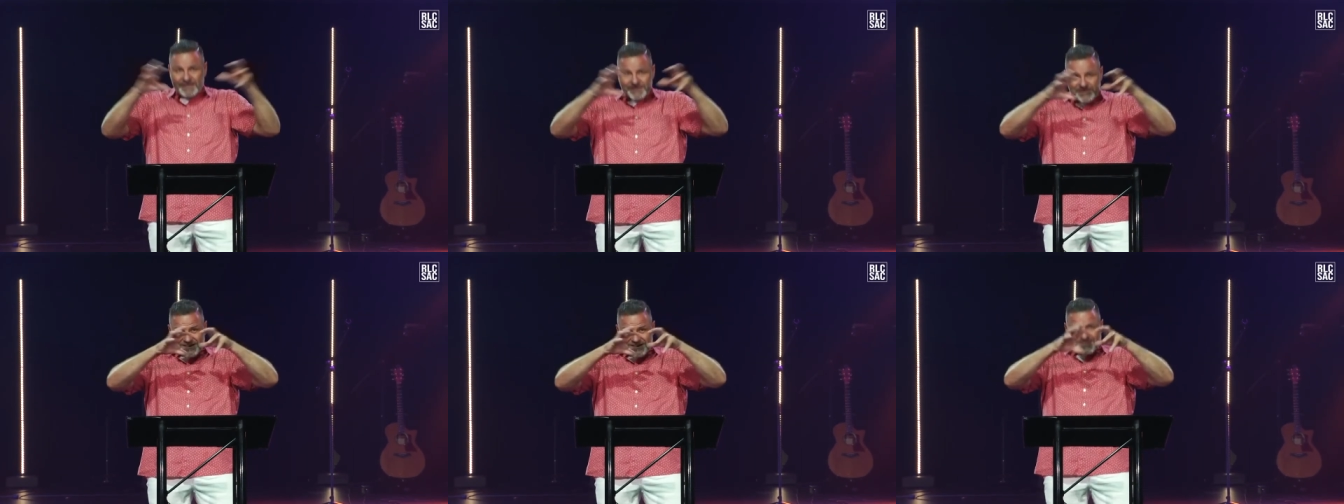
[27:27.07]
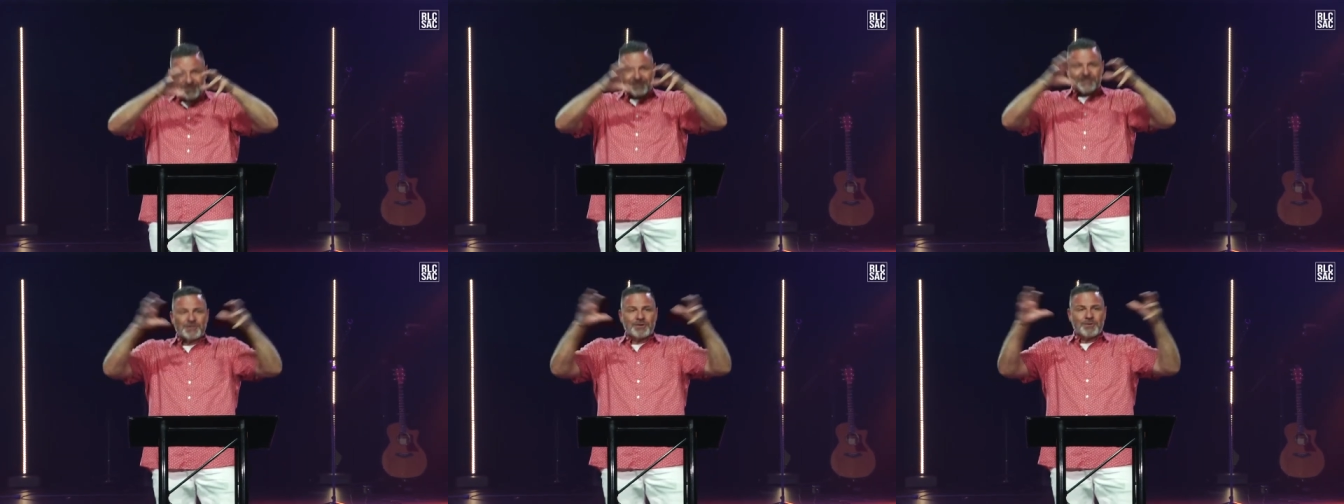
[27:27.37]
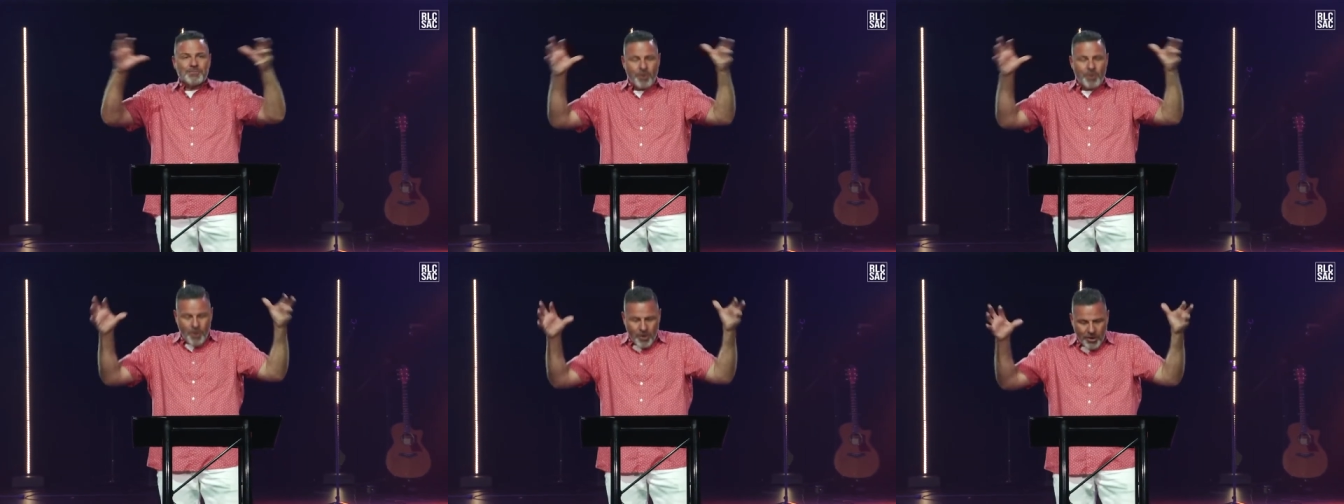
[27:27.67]
gives us a
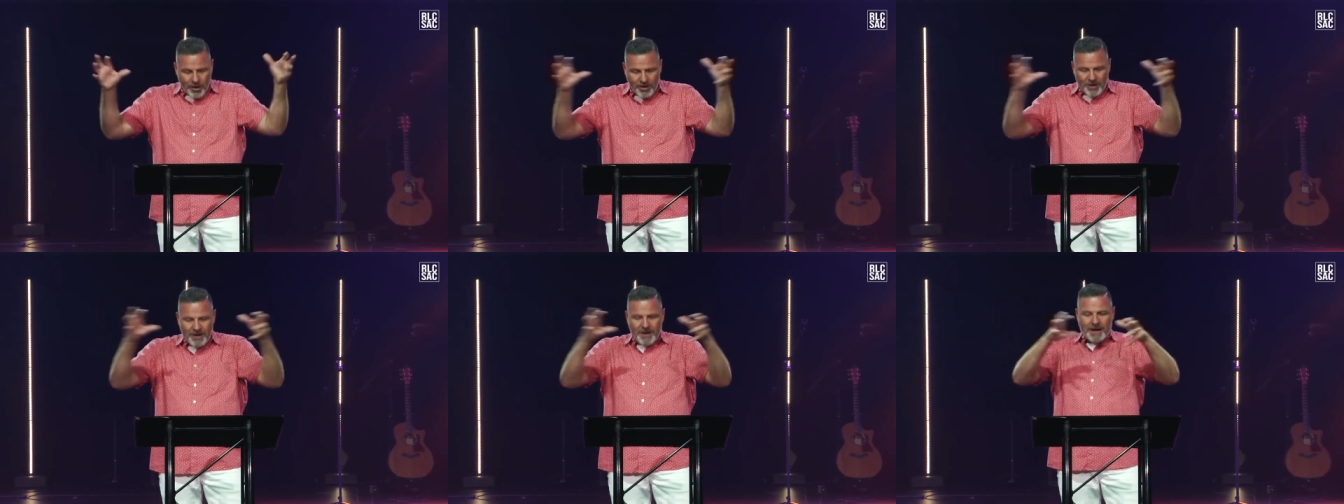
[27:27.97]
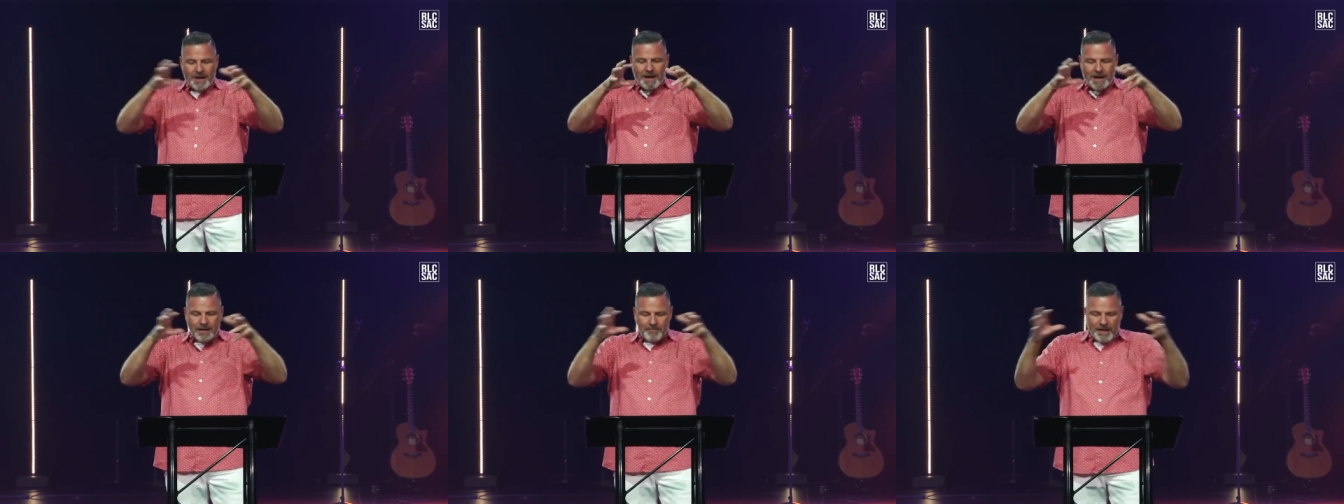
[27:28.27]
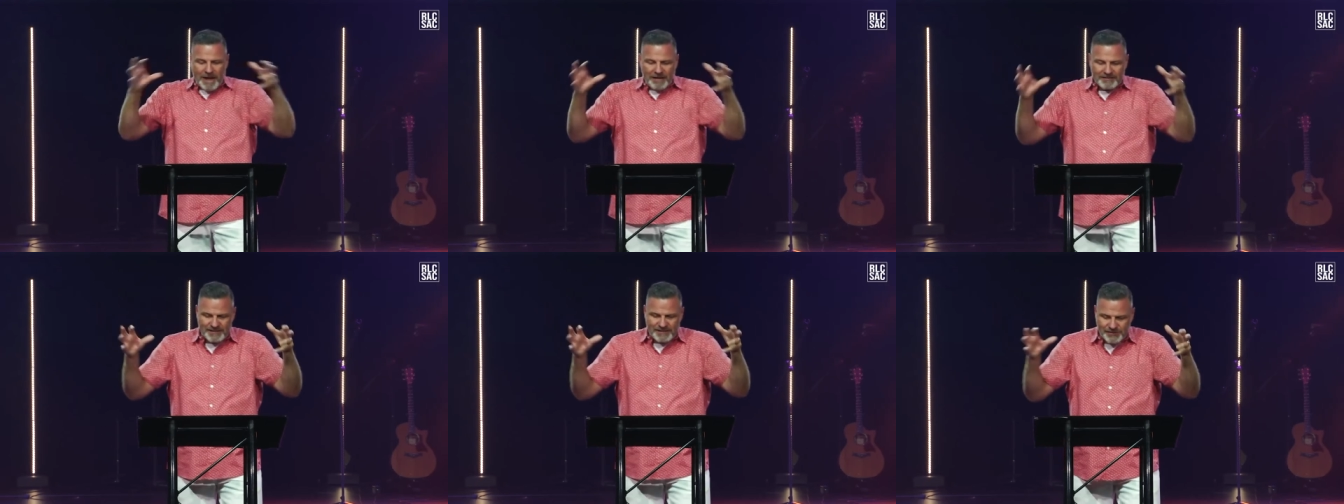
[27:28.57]
little more
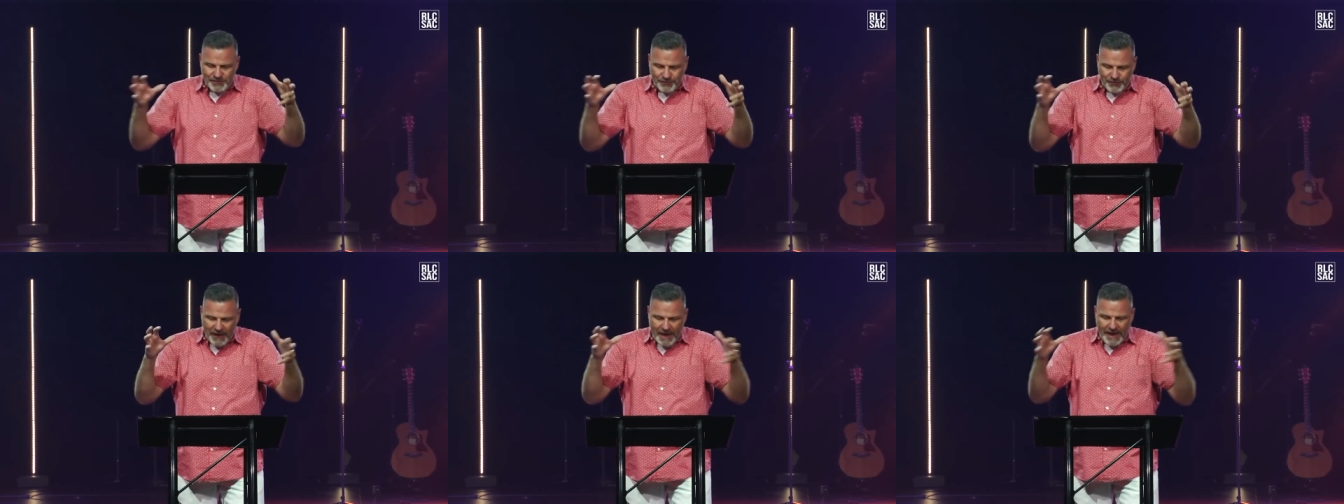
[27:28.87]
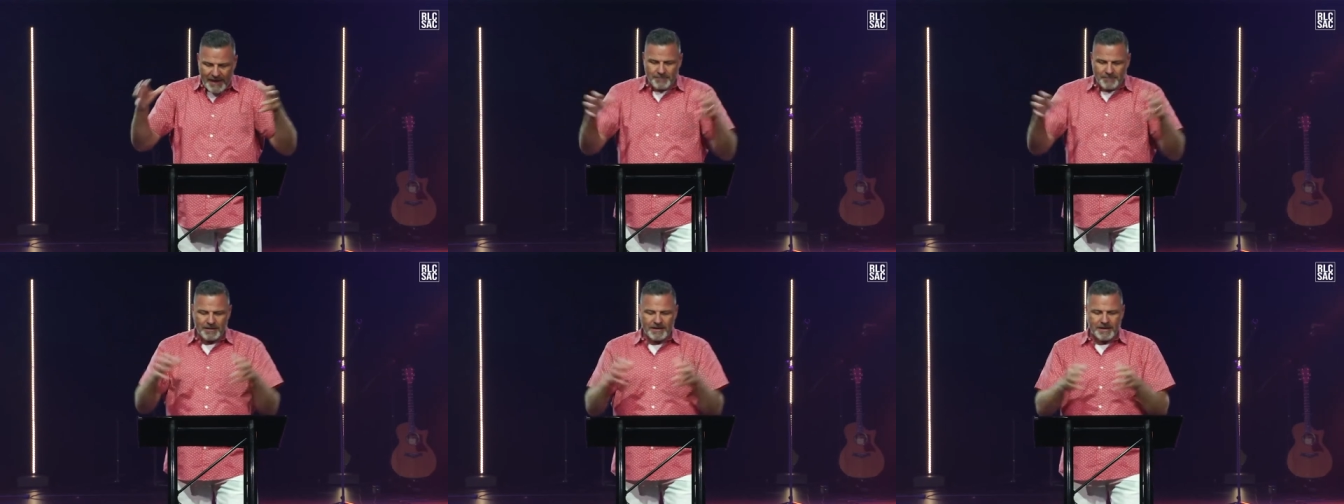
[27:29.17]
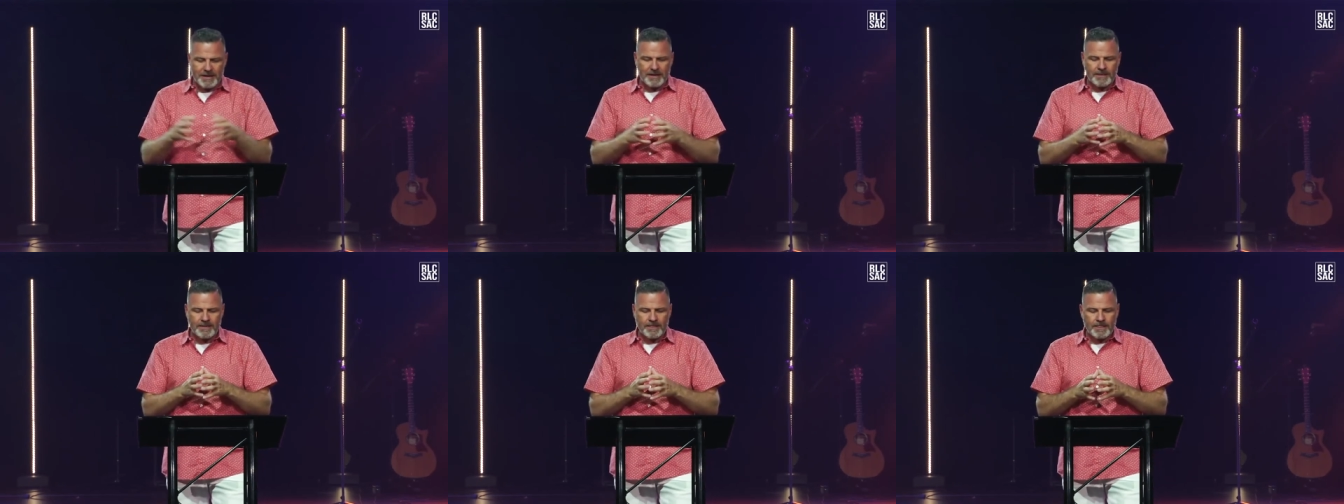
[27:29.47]
about this
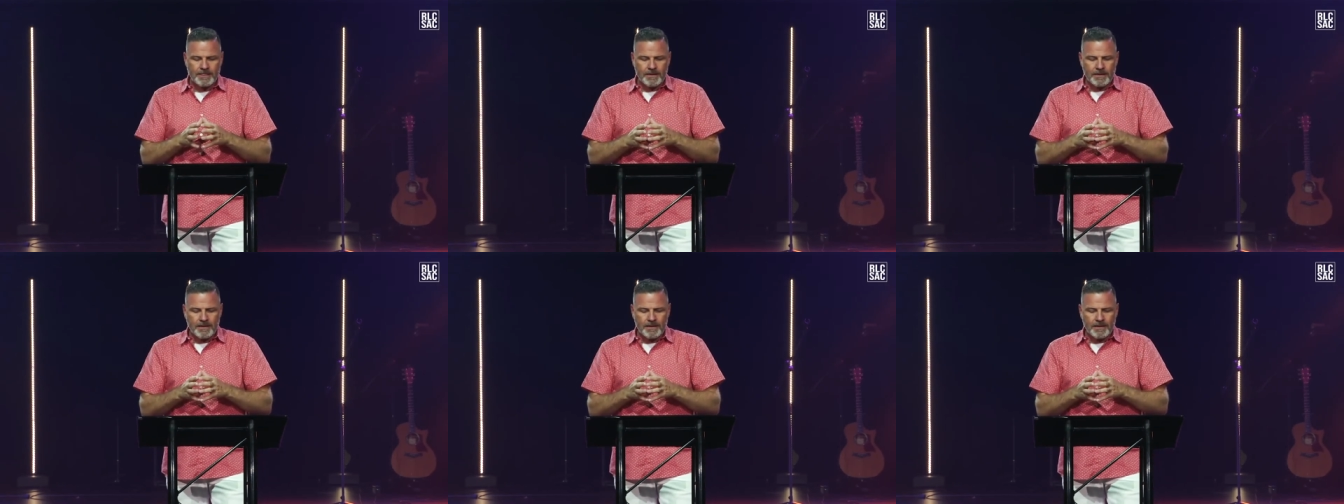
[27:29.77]
family.